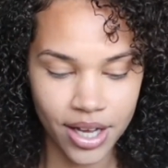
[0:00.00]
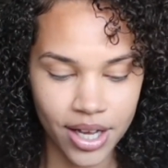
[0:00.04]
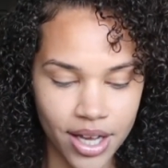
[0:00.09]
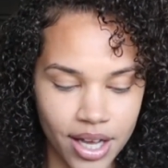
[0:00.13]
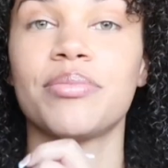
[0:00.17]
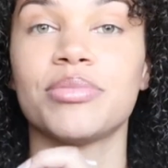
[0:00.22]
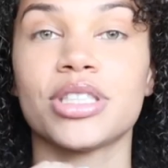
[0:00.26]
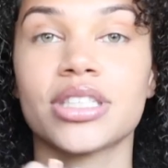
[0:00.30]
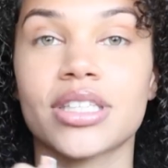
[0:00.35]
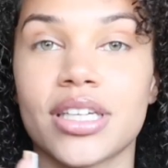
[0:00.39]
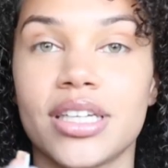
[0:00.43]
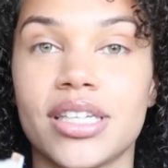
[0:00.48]
I'm
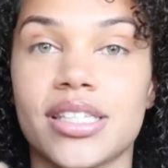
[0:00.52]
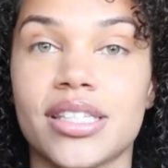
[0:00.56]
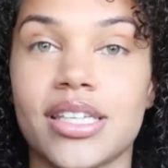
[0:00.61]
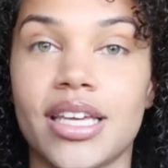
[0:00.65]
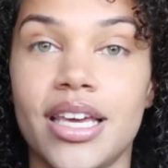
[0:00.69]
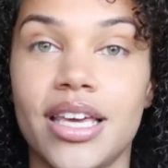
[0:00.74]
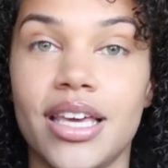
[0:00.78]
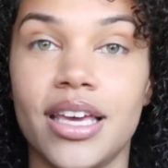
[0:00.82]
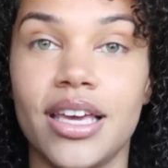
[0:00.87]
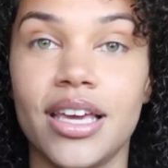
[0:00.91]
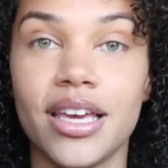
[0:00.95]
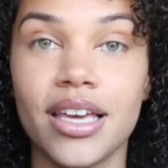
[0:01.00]
just gonna
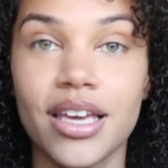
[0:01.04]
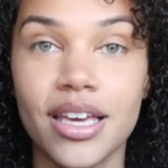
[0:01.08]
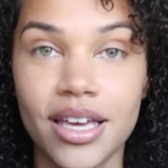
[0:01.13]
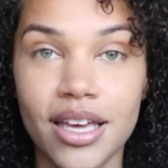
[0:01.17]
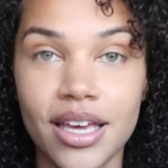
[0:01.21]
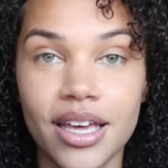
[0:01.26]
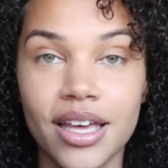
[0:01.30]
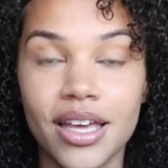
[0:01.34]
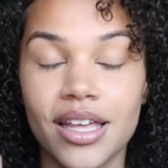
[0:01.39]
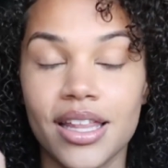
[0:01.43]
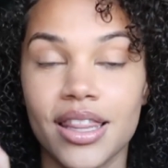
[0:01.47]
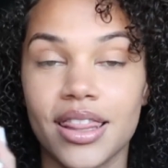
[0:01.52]
say
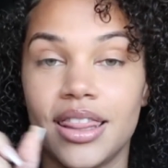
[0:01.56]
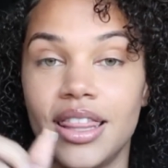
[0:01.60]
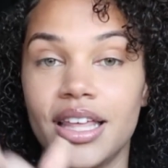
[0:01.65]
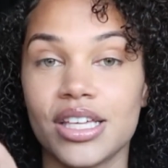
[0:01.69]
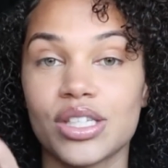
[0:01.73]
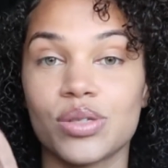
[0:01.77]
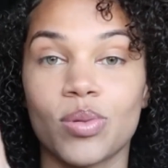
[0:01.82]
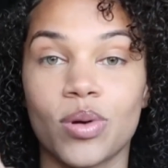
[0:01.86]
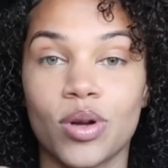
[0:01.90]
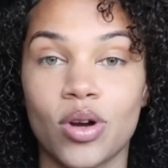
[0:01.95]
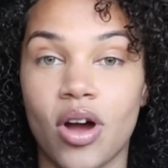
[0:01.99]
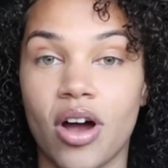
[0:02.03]

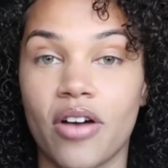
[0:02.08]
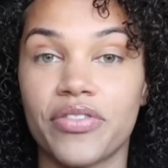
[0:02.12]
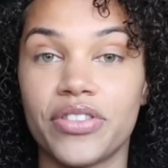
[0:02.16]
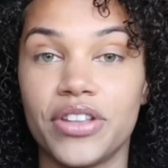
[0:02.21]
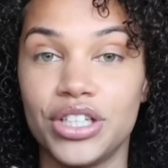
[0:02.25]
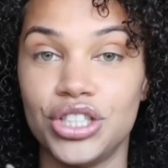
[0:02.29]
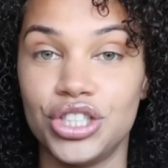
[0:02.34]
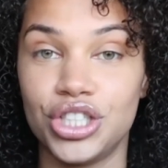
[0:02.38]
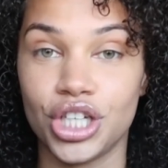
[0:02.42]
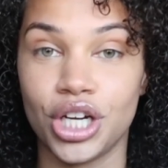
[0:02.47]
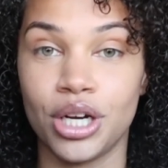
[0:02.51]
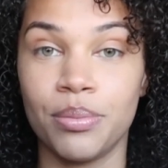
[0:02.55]
this one off
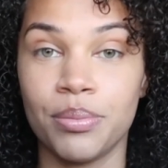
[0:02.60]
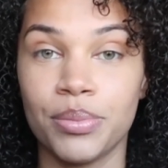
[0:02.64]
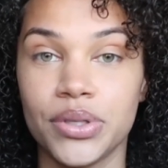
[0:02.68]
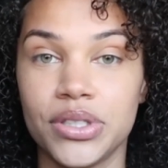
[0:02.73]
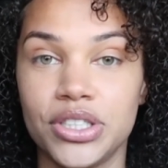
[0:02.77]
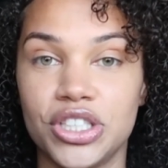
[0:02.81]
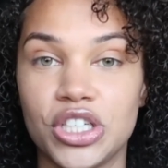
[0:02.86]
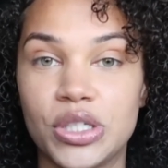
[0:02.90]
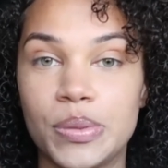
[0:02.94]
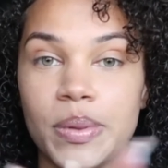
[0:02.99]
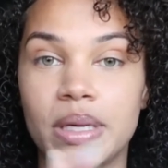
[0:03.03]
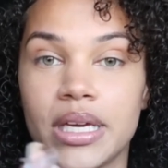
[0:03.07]
the jump
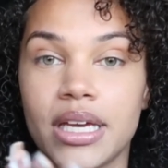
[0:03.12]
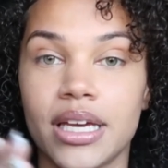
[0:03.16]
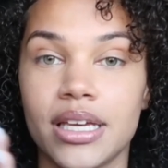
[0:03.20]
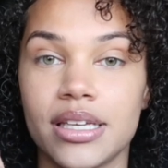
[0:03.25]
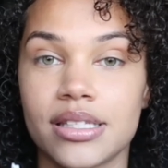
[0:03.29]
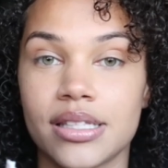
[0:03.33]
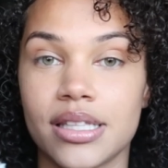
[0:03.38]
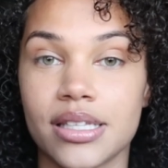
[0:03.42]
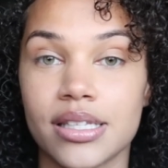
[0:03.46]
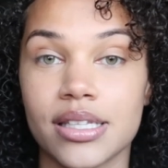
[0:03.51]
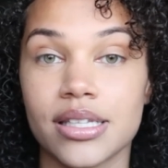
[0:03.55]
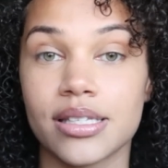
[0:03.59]
just
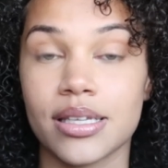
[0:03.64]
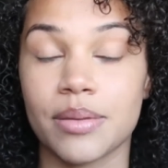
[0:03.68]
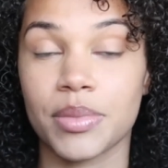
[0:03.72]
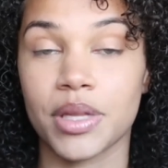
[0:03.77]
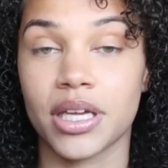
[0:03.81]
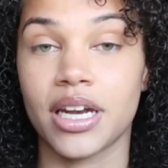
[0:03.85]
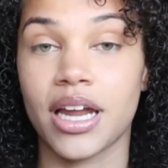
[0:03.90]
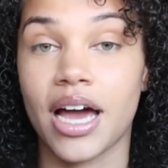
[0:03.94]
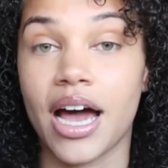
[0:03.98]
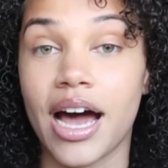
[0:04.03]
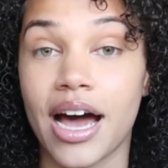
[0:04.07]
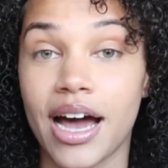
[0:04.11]
because this is
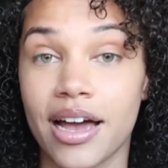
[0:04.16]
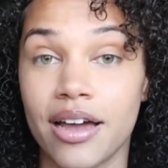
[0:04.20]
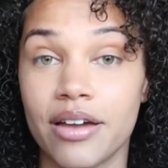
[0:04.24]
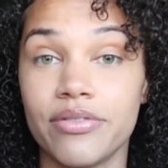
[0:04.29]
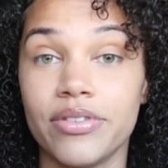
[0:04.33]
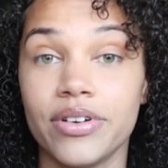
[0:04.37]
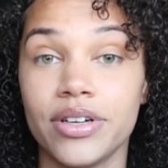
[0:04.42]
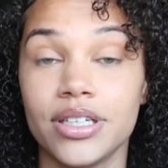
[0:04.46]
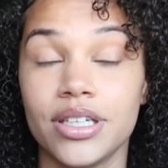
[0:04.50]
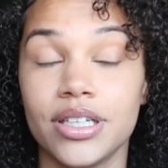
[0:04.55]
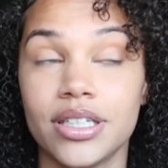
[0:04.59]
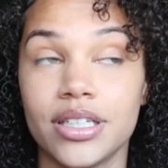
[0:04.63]
something I've
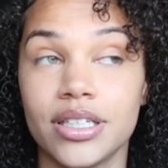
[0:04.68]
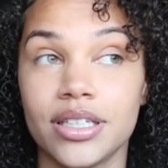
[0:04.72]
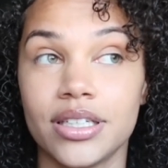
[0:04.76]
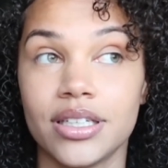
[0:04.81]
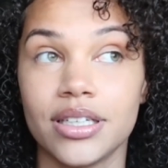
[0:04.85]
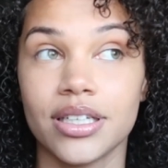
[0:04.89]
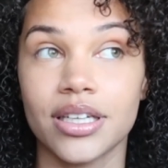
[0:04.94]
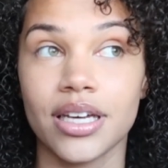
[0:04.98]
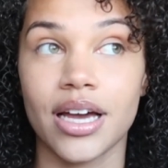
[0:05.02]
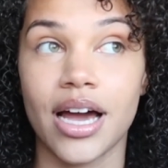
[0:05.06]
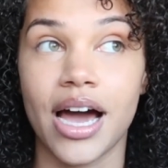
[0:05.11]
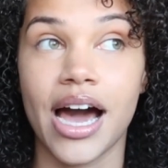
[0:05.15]

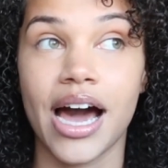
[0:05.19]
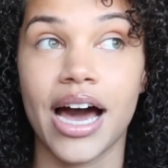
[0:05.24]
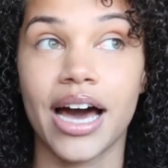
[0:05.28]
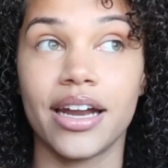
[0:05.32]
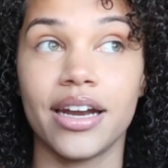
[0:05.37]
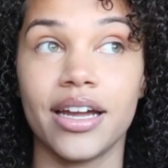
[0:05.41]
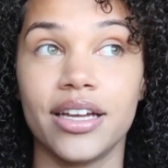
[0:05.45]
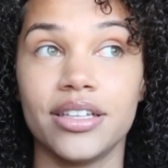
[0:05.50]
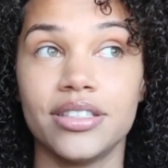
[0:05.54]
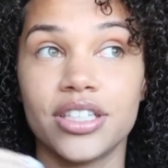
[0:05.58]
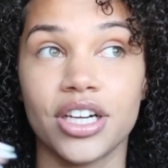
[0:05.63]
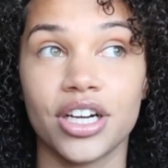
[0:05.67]
had
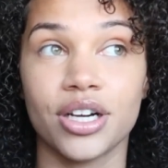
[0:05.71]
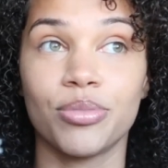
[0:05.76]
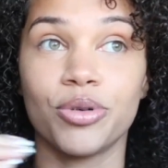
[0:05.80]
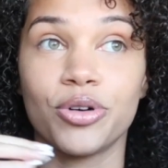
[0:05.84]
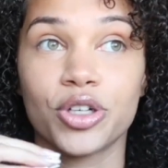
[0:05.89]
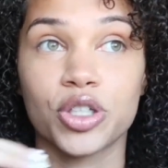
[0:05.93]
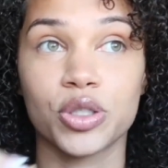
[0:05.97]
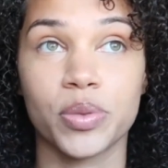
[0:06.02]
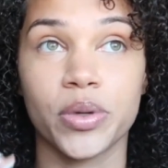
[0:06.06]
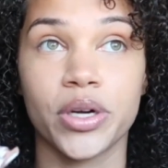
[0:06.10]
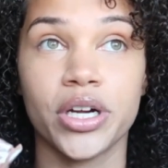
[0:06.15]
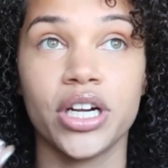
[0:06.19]
a terrible
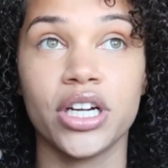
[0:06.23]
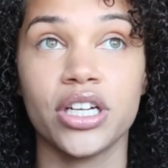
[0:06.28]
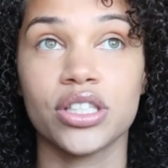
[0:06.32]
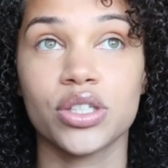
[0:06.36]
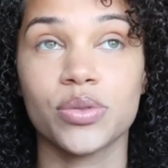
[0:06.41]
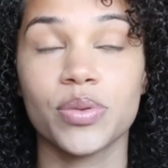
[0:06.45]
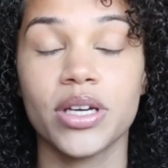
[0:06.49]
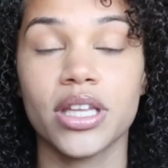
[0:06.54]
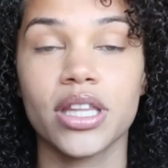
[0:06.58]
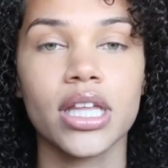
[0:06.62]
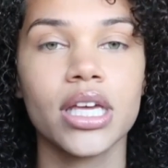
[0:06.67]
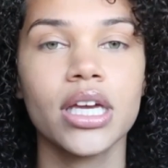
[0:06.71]
experience
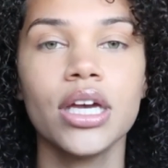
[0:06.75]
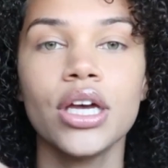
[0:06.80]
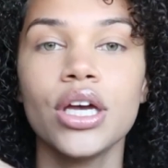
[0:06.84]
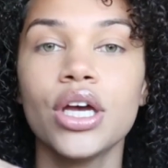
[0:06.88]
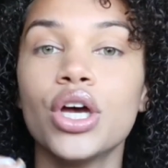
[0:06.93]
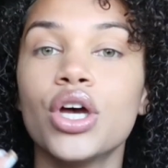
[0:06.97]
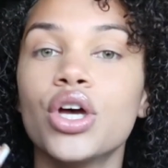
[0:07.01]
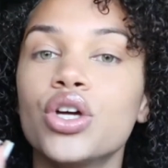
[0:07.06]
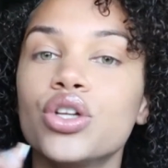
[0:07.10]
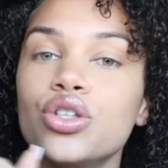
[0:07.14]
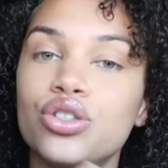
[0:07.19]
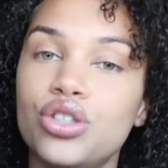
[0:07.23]
with.
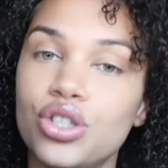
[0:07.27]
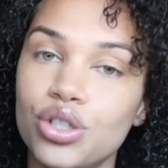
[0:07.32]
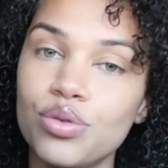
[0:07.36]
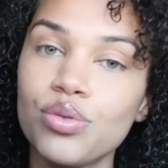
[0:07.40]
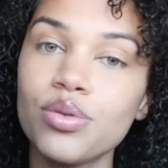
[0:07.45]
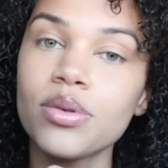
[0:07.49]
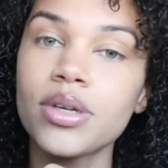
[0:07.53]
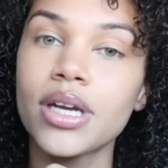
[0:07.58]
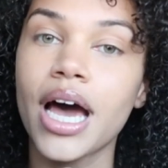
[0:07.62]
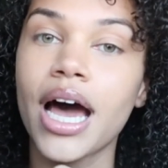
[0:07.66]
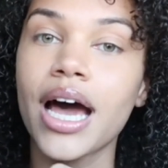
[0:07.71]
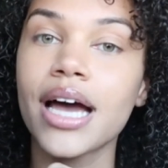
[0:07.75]
Do
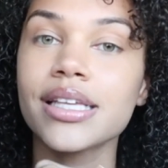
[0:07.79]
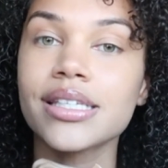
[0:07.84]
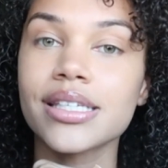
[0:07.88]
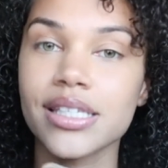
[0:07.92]
not